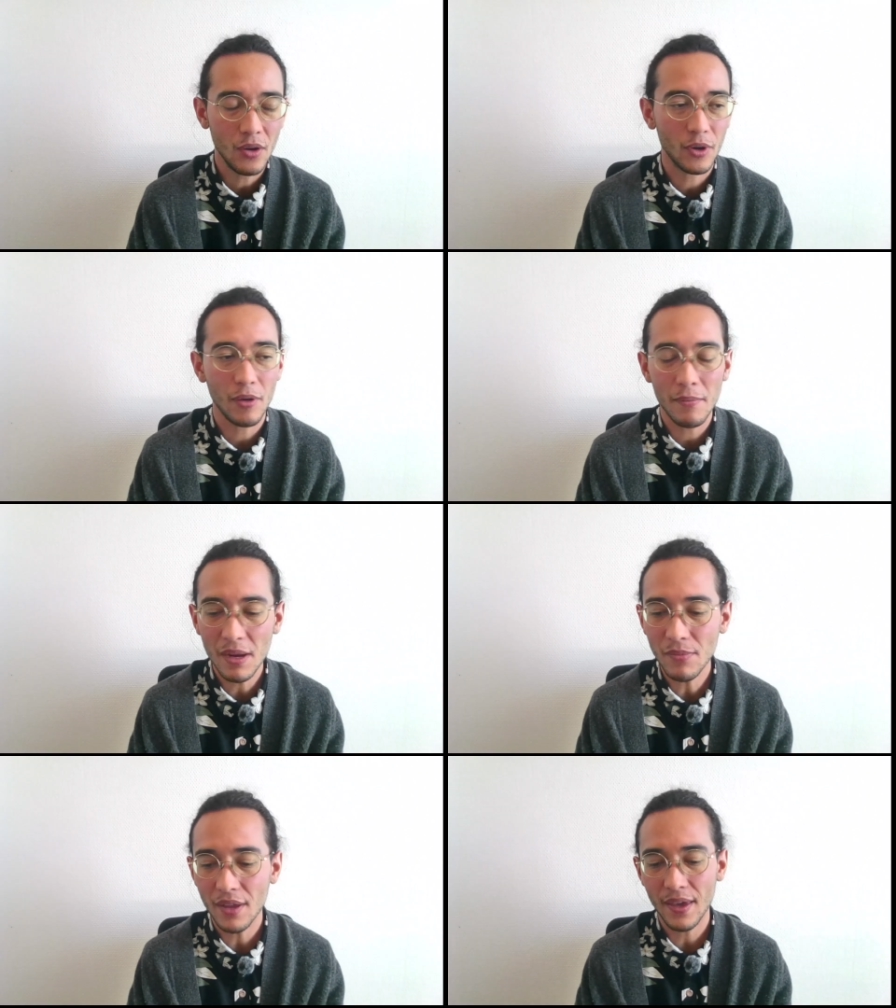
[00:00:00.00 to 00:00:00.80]
What do I
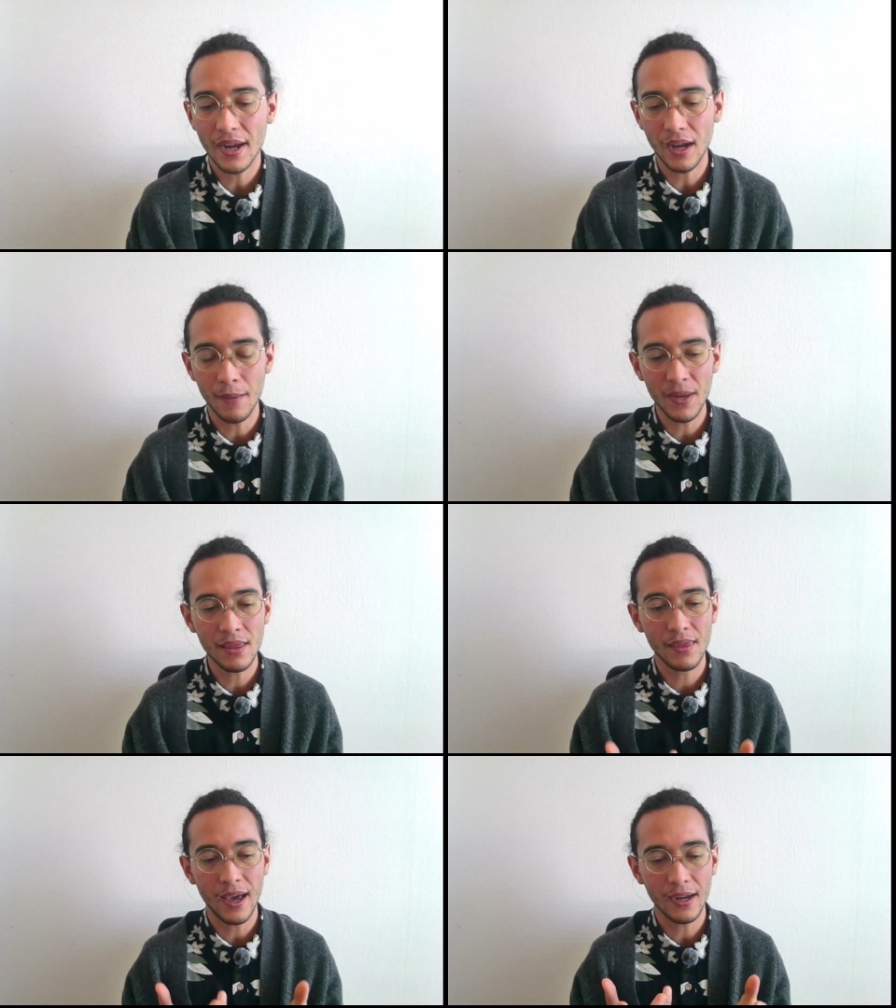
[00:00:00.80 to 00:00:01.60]
mean by that? I
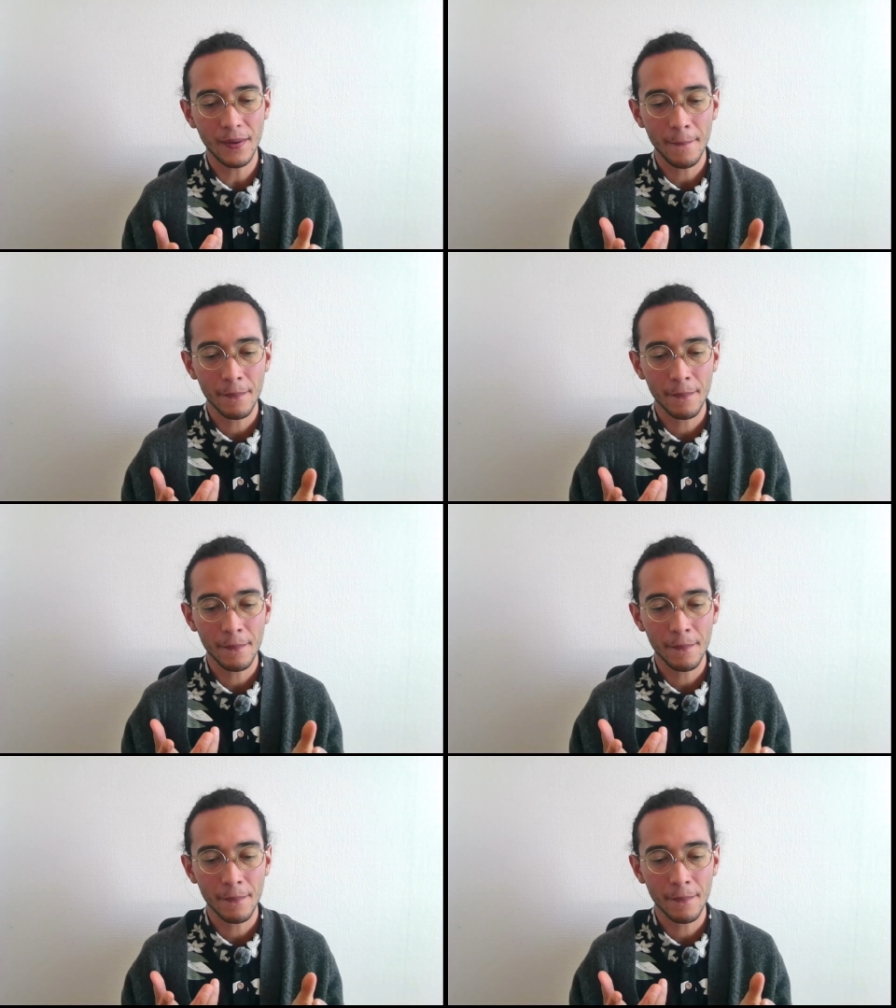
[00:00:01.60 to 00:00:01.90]
mean that